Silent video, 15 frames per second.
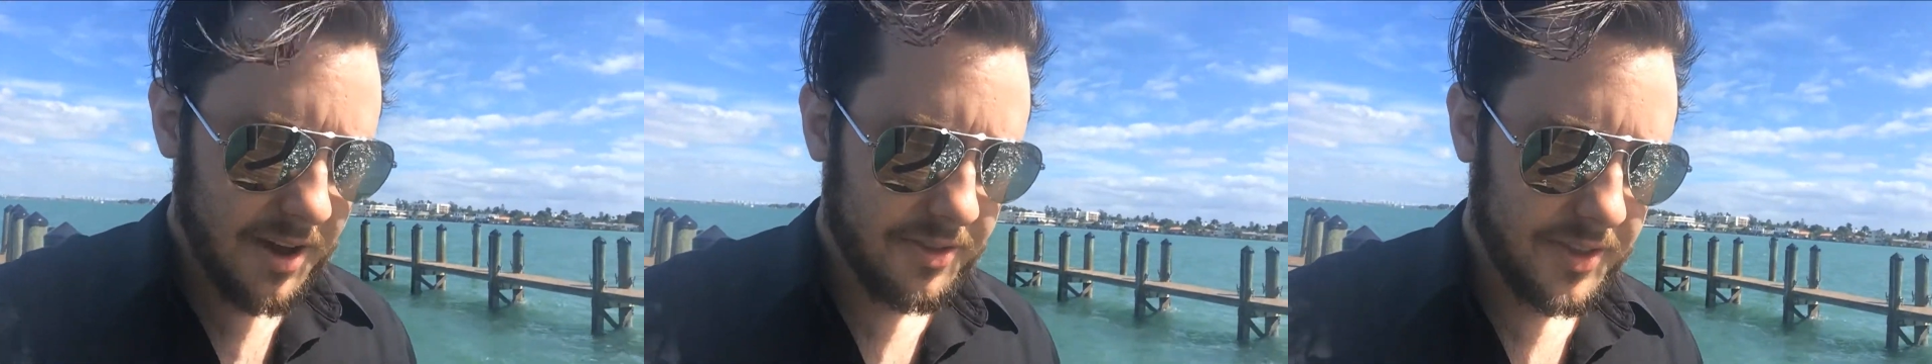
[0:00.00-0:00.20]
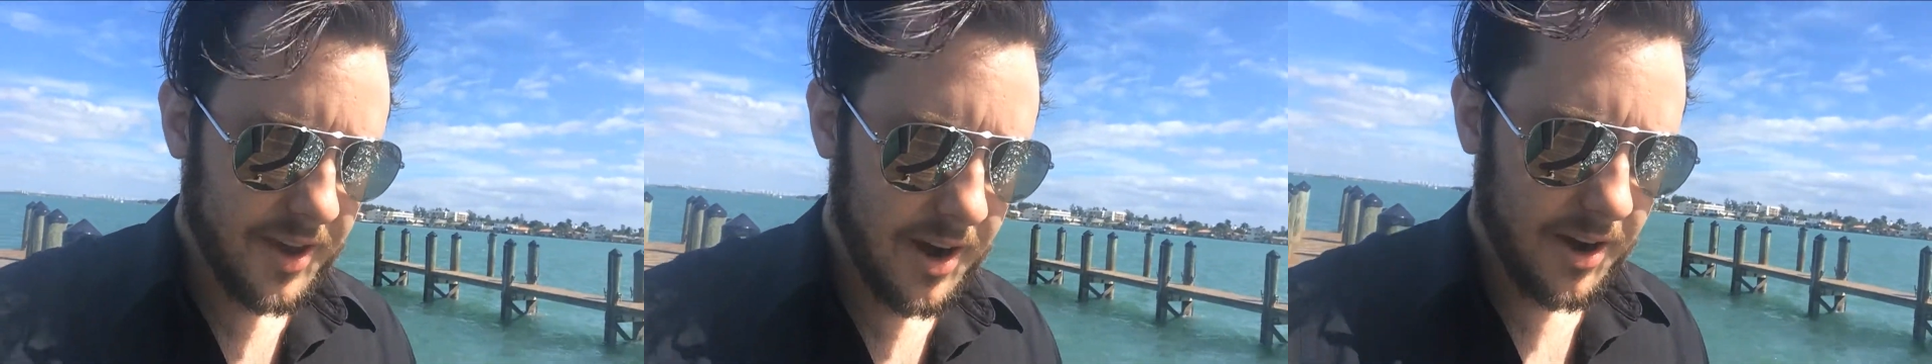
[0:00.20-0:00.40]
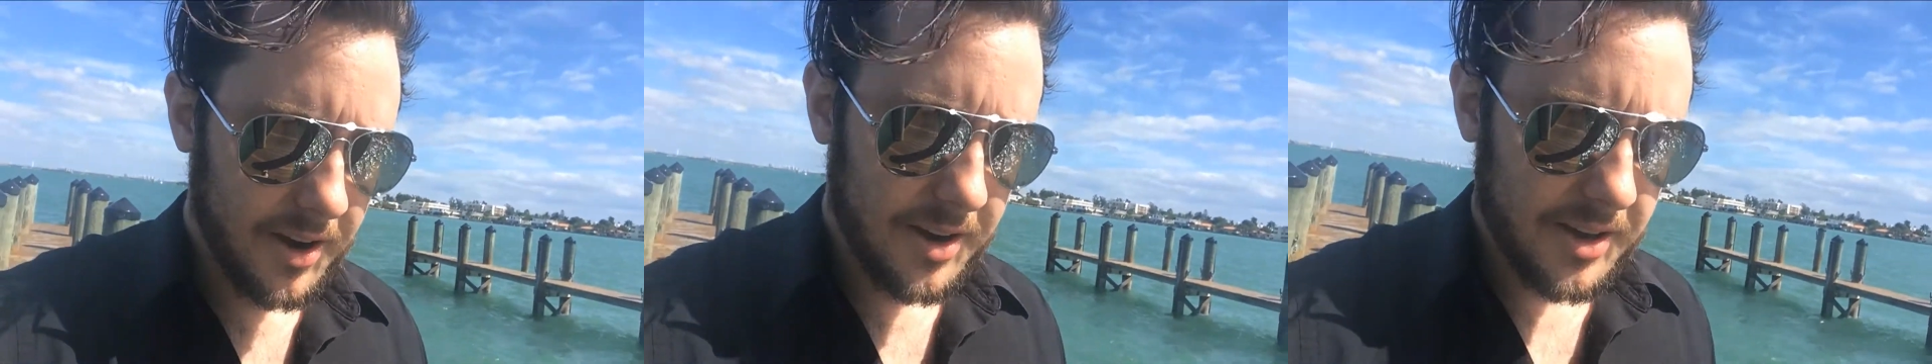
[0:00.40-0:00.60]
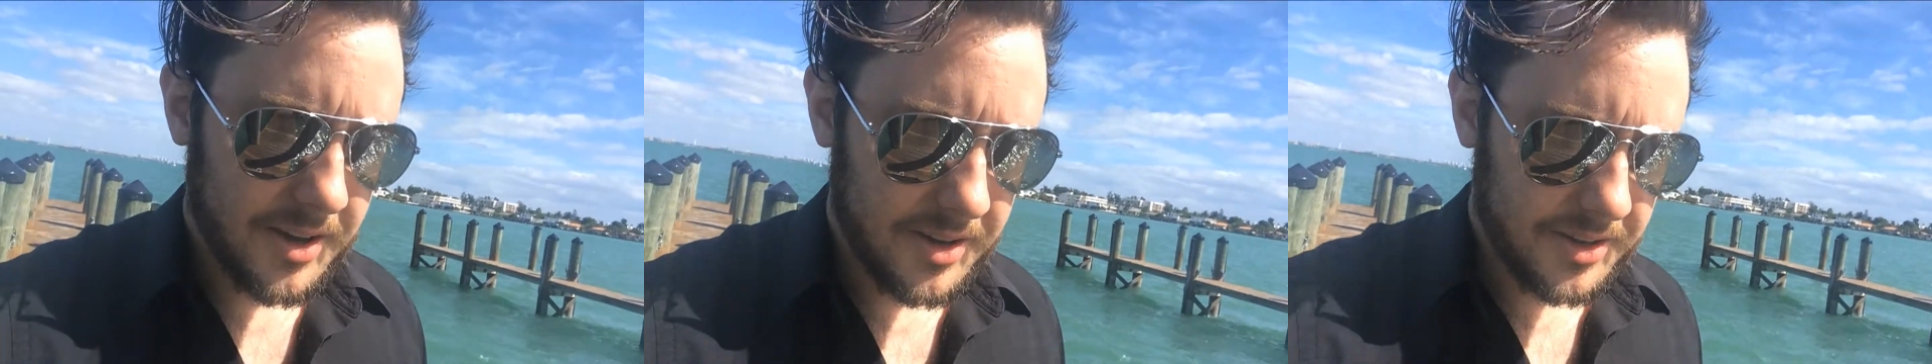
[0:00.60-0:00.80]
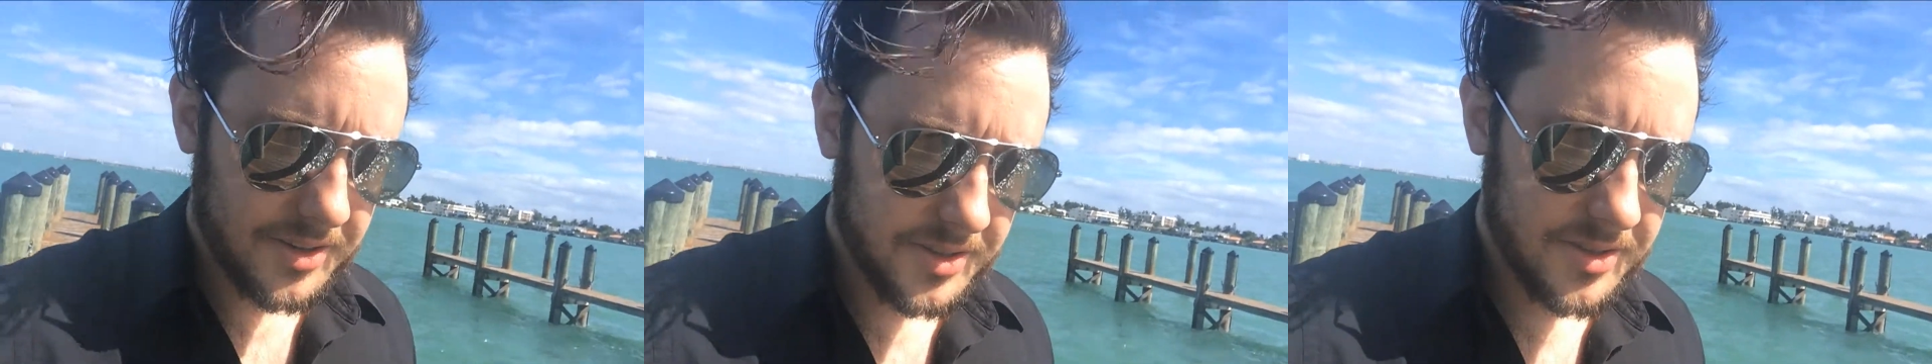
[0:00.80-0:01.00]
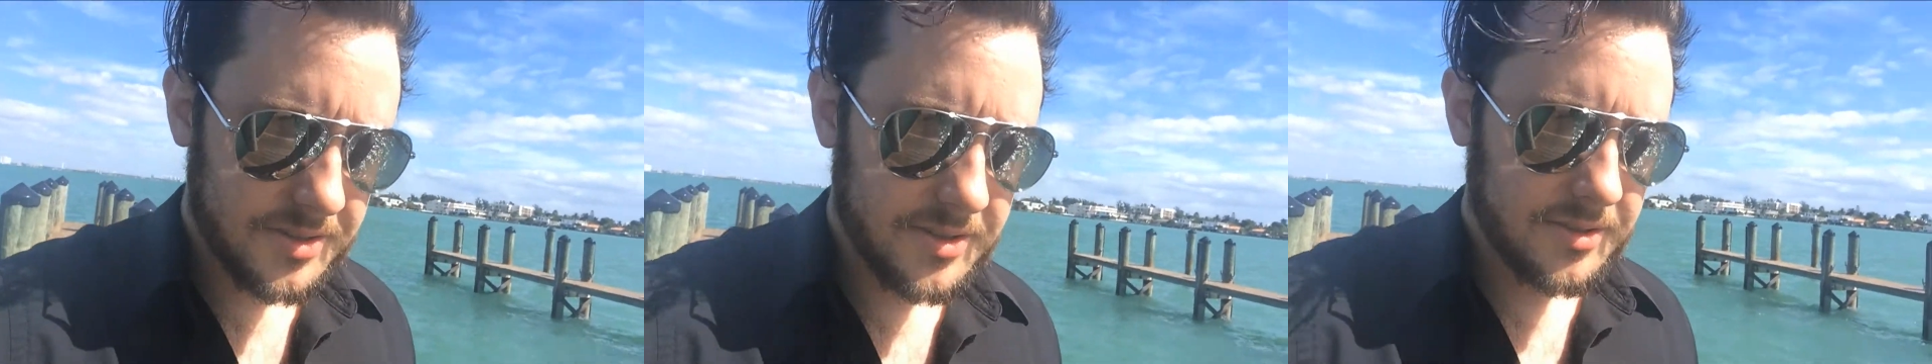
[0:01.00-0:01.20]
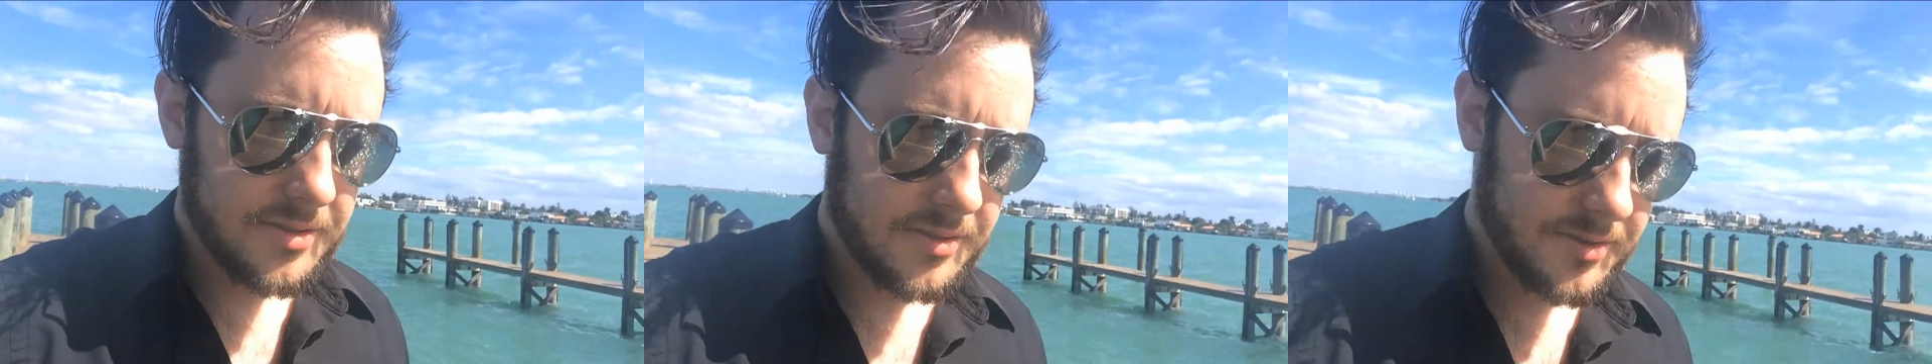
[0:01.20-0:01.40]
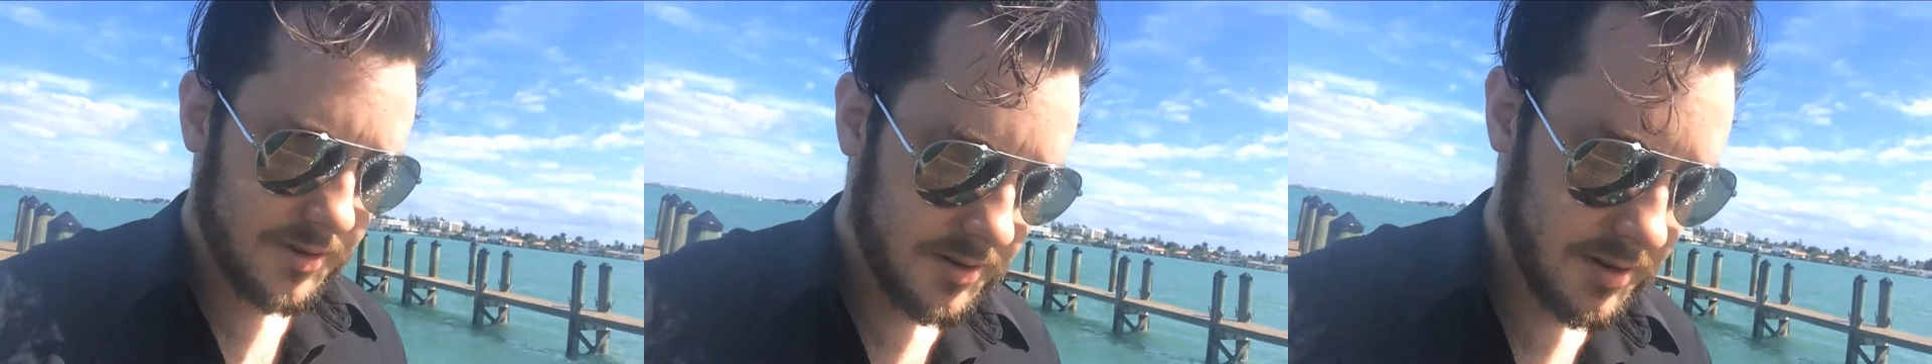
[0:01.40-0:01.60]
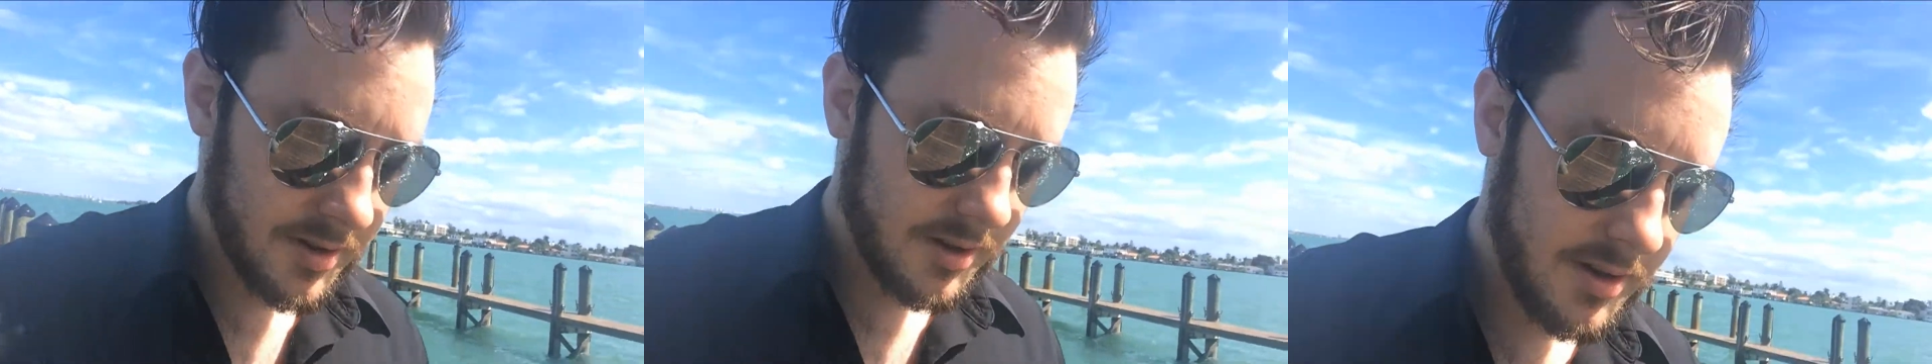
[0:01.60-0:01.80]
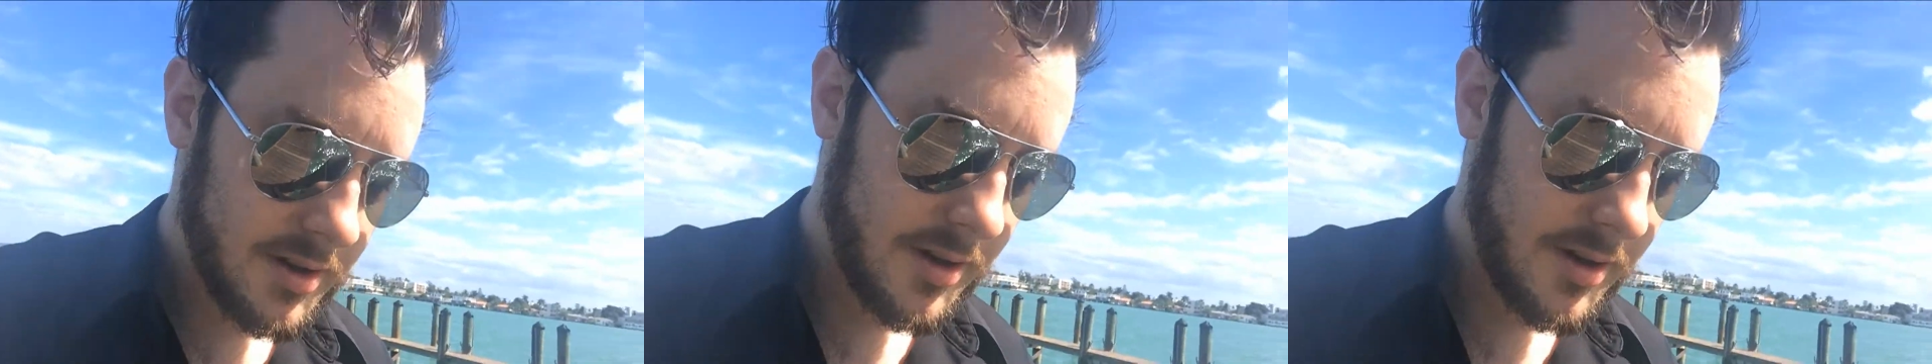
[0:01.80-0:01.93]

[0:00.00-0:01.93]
what I value most about